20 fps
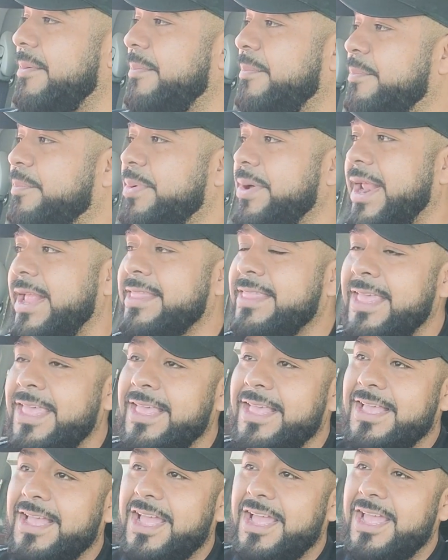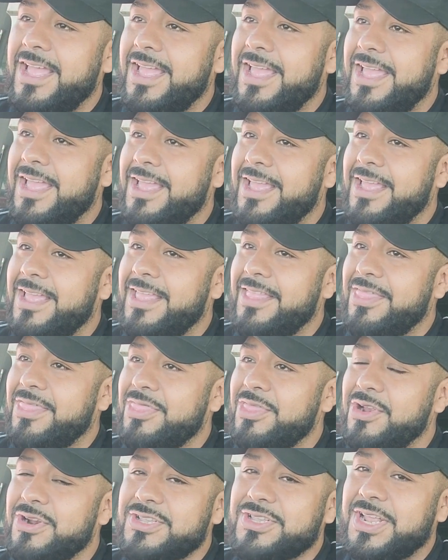But I think
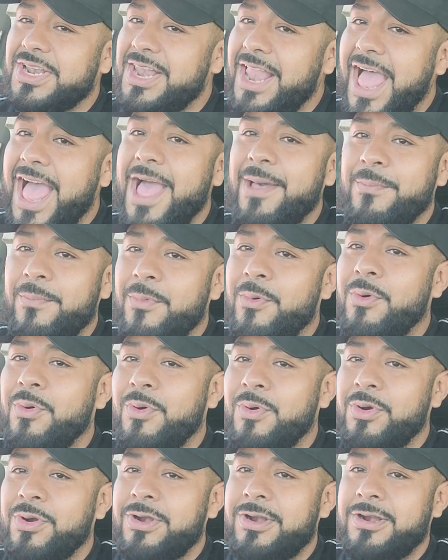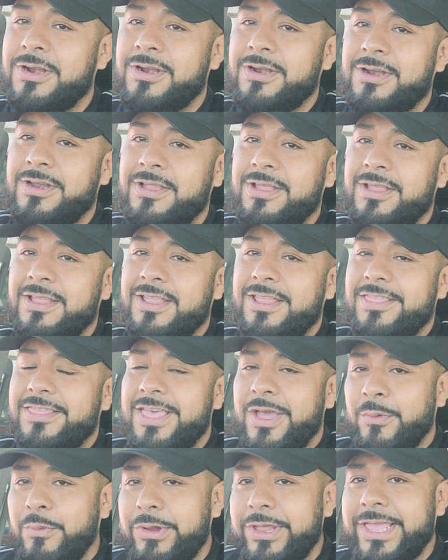there's a lot more
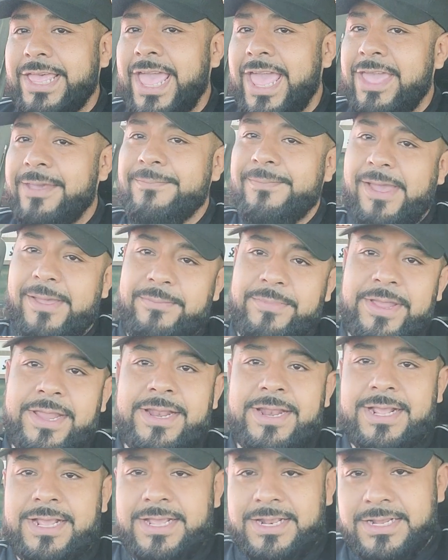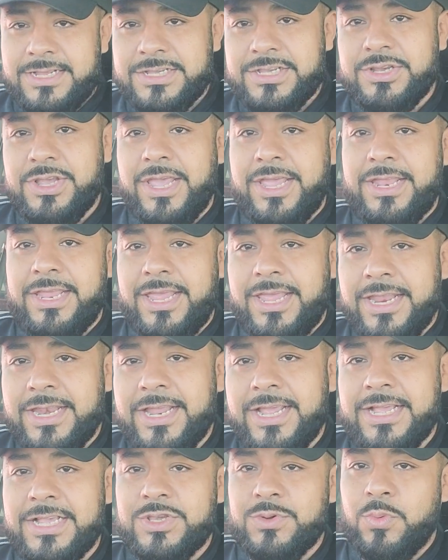that we gain by being in
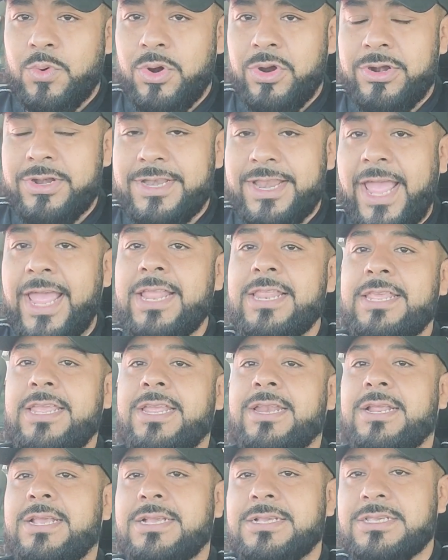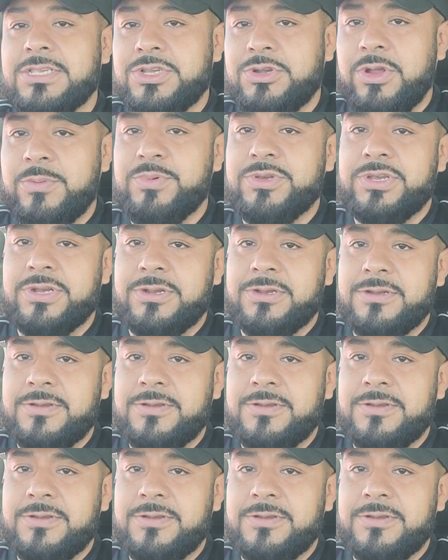his word daily, in his scripture.